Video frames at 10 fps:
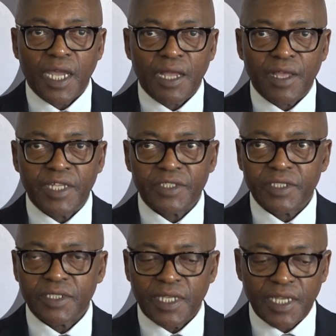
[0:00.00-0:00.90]

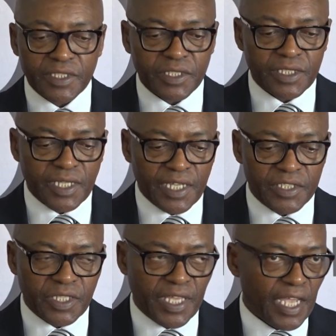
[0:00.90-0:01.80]
as
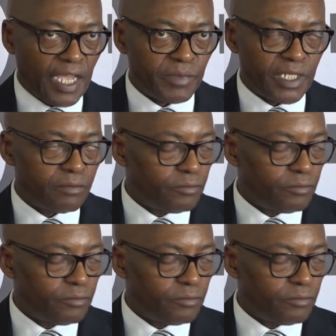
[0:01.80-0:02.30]
they come